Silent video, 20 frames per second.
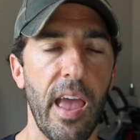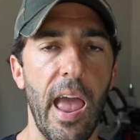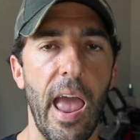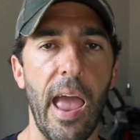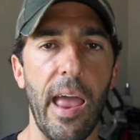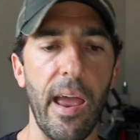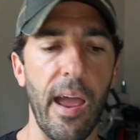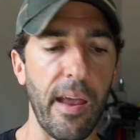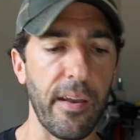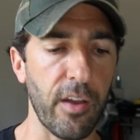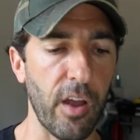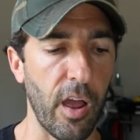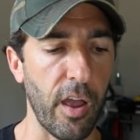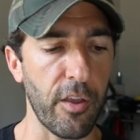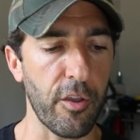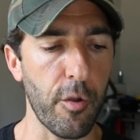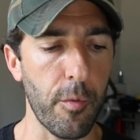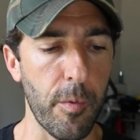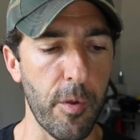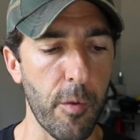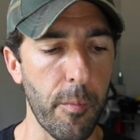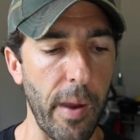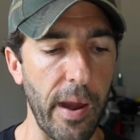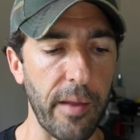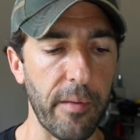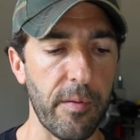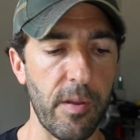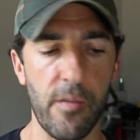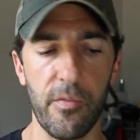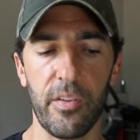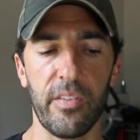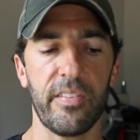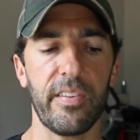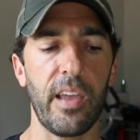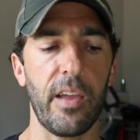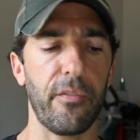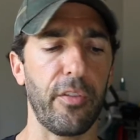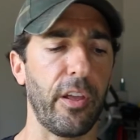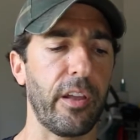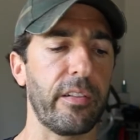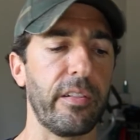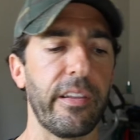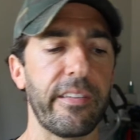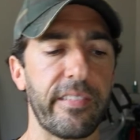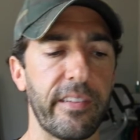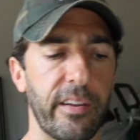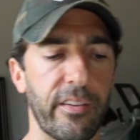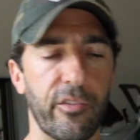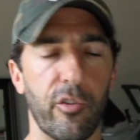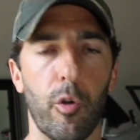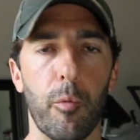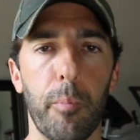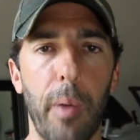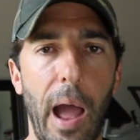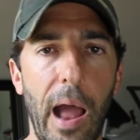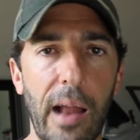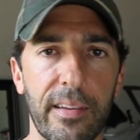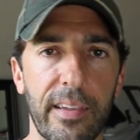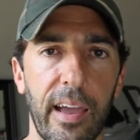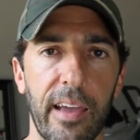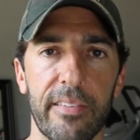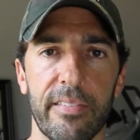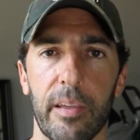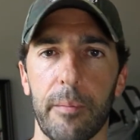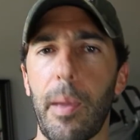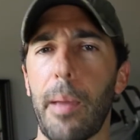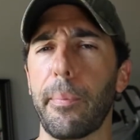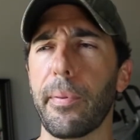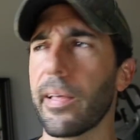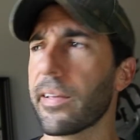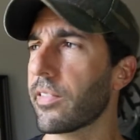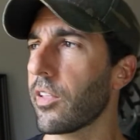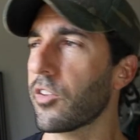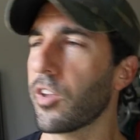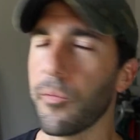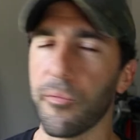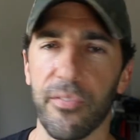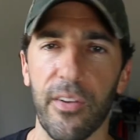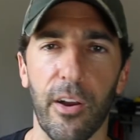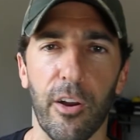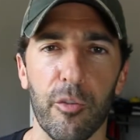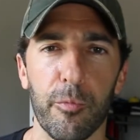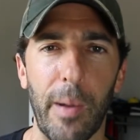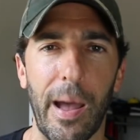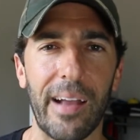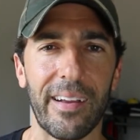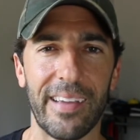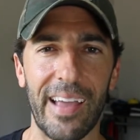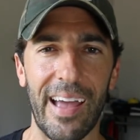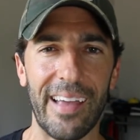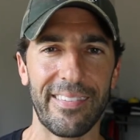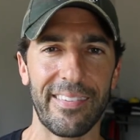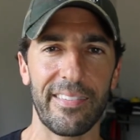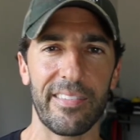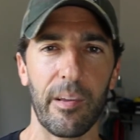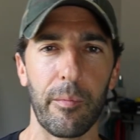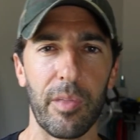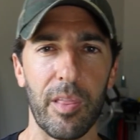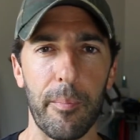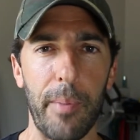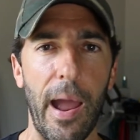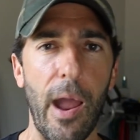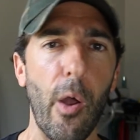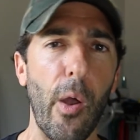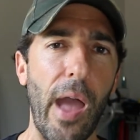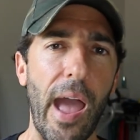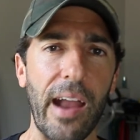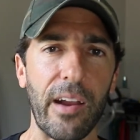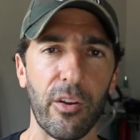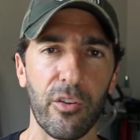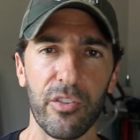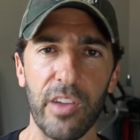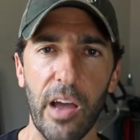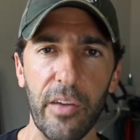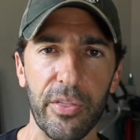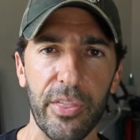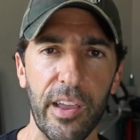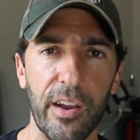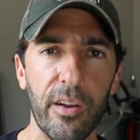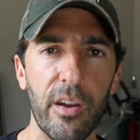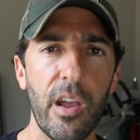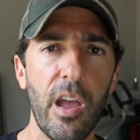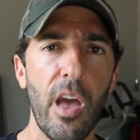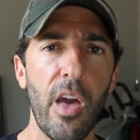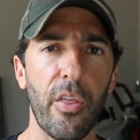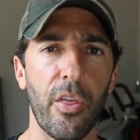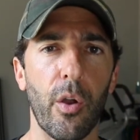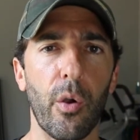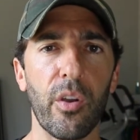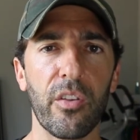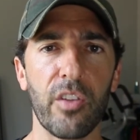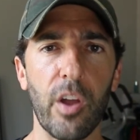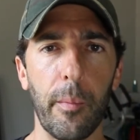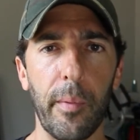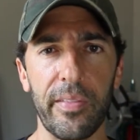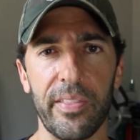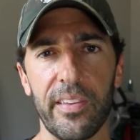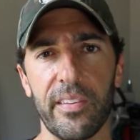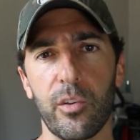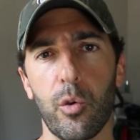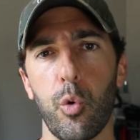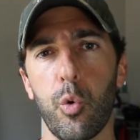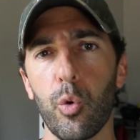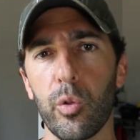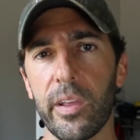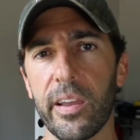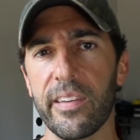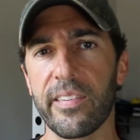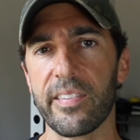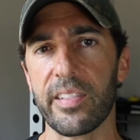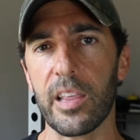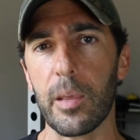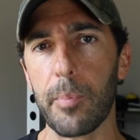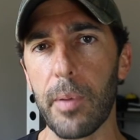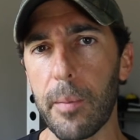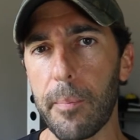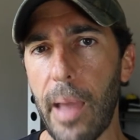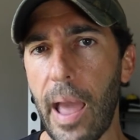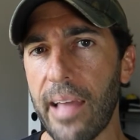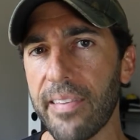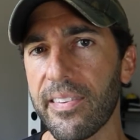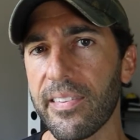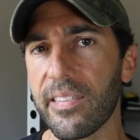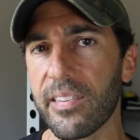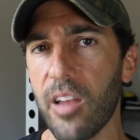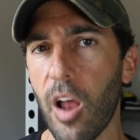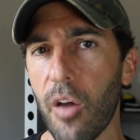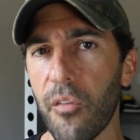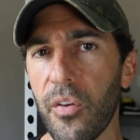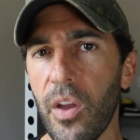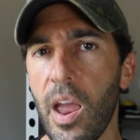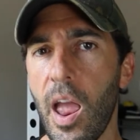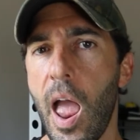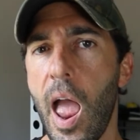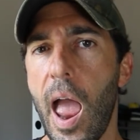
And you might even see, if like listen to certain podcasts, like maybe like the Tim Ferriss podcast and some of the biohackers out there, they're always talking about these cooling sleeping pads and stuff.